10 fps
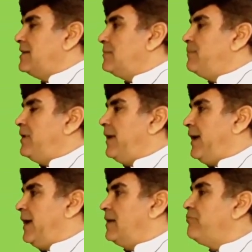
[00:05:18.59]
in the
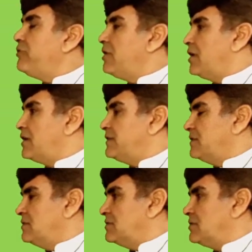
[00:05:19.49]
plane with
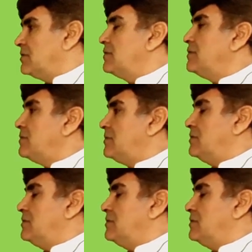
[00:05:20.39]
horizontal